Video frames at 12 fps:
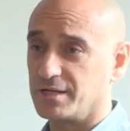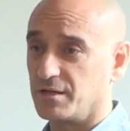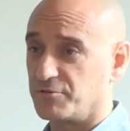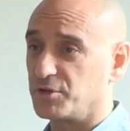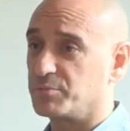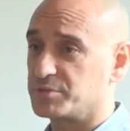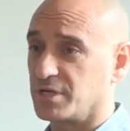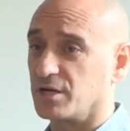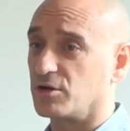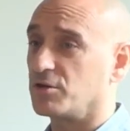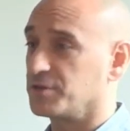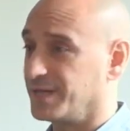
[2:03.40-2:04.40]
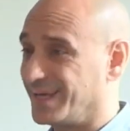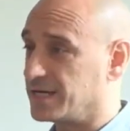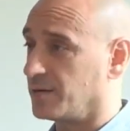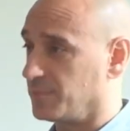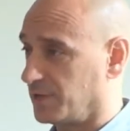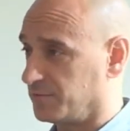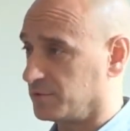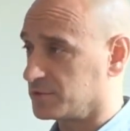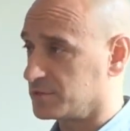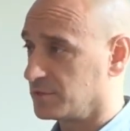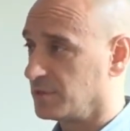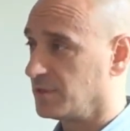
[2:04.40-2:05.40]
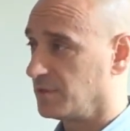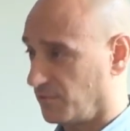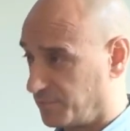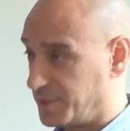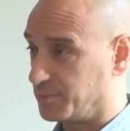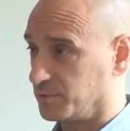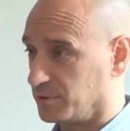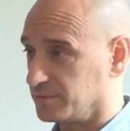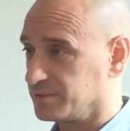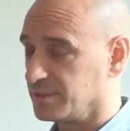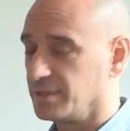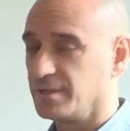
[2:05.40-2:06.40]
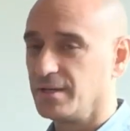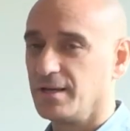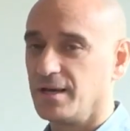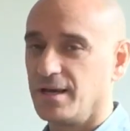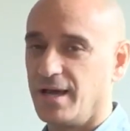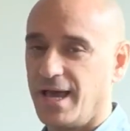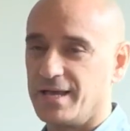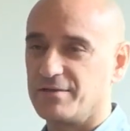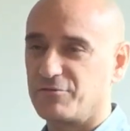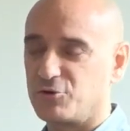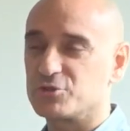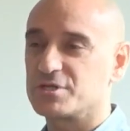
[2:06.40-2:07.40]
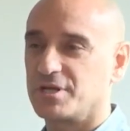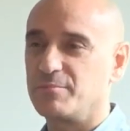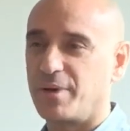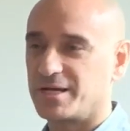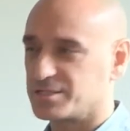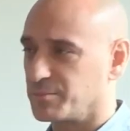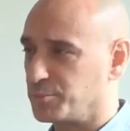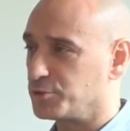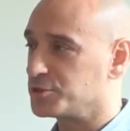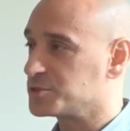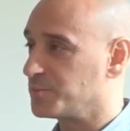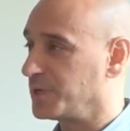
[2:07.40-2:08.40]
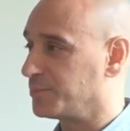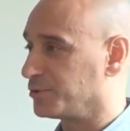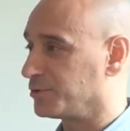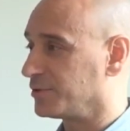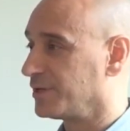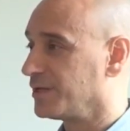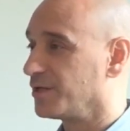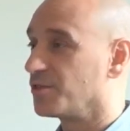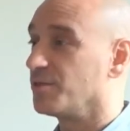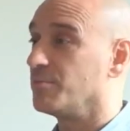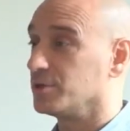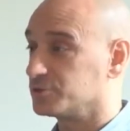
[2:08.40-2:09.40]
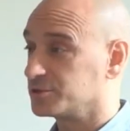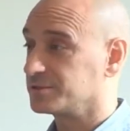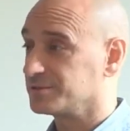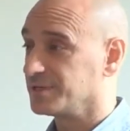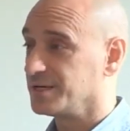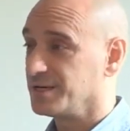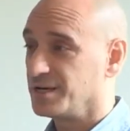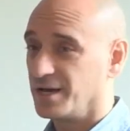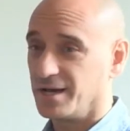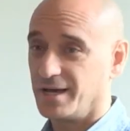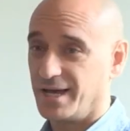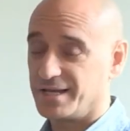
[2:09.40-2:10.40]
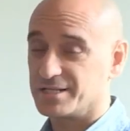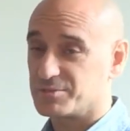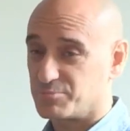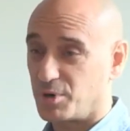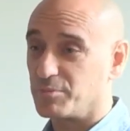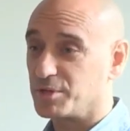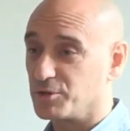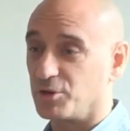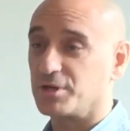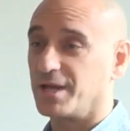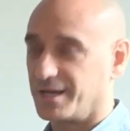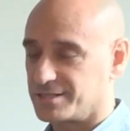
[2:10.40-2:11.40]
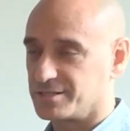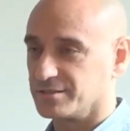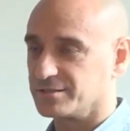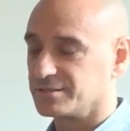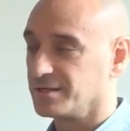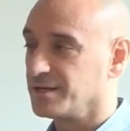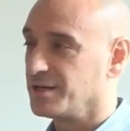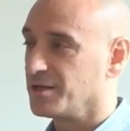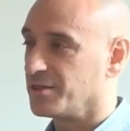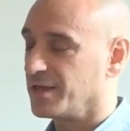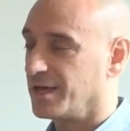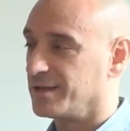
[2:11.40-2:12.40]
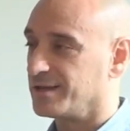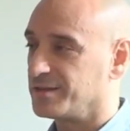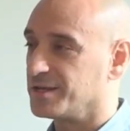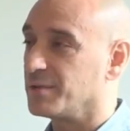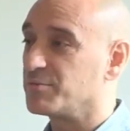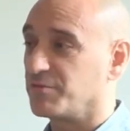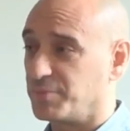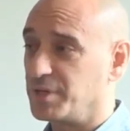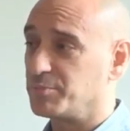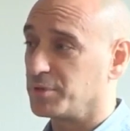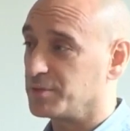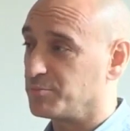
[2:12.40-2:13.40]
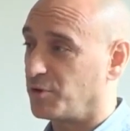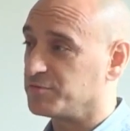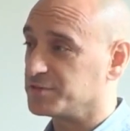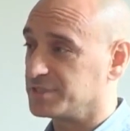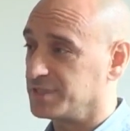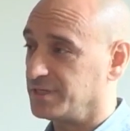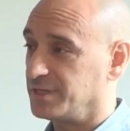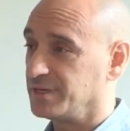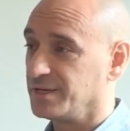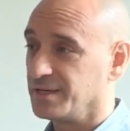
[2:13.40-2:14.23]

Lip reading: and a 3% growth in income levels of people. And of course, it impacts the poorest people the most. And it's probably not an accident that the number of people in poverty